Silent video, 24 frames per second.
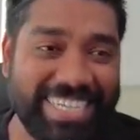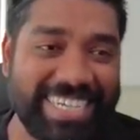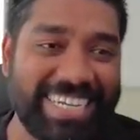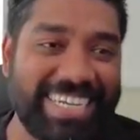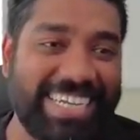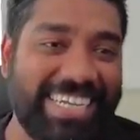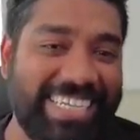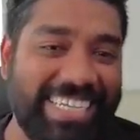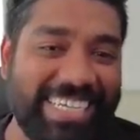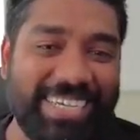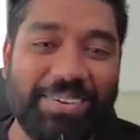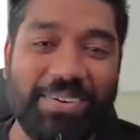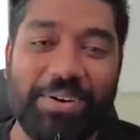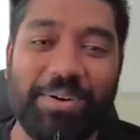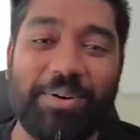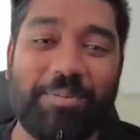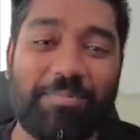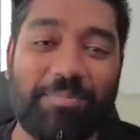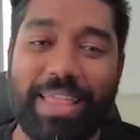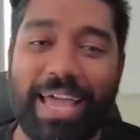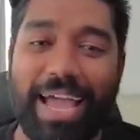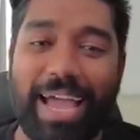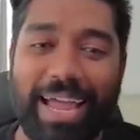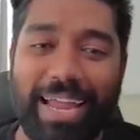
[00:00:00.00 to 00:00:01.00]
really
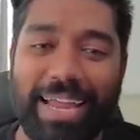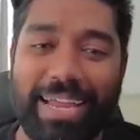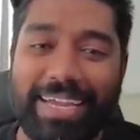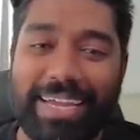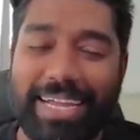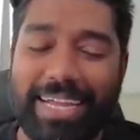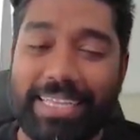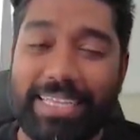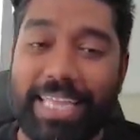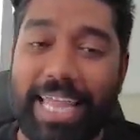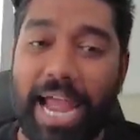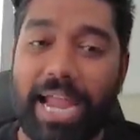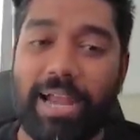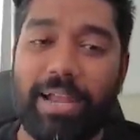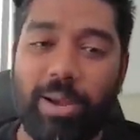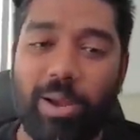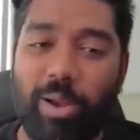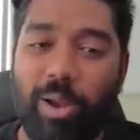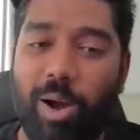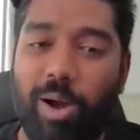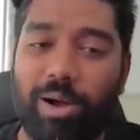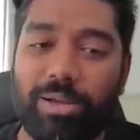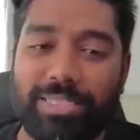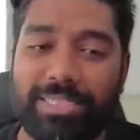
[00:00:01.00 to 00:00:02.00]
hope that that
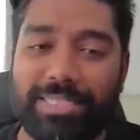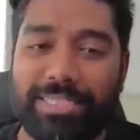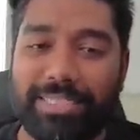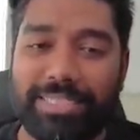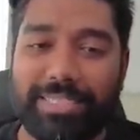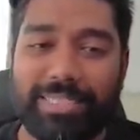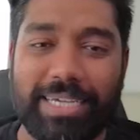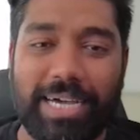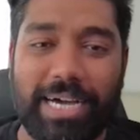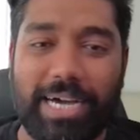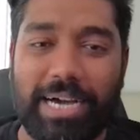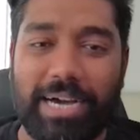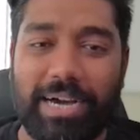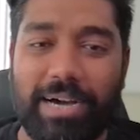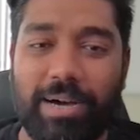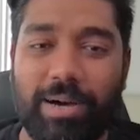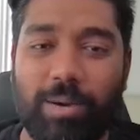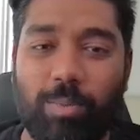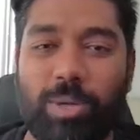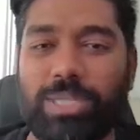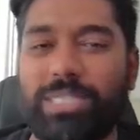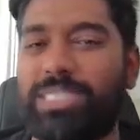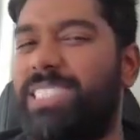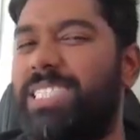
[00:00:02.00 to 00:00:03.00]
loss uh,
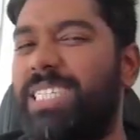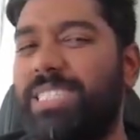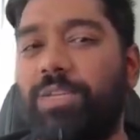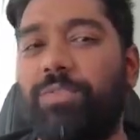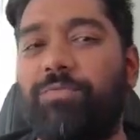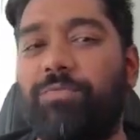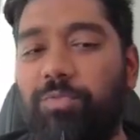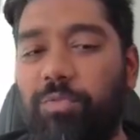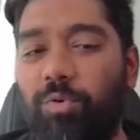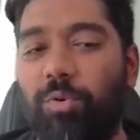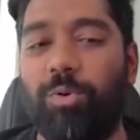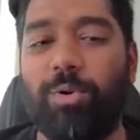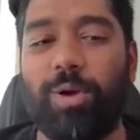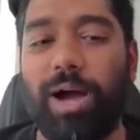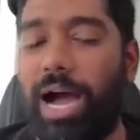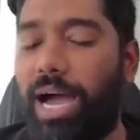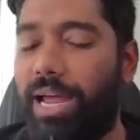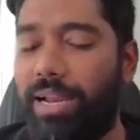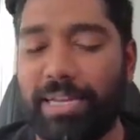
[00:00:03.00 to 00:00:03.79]
was just a fluke.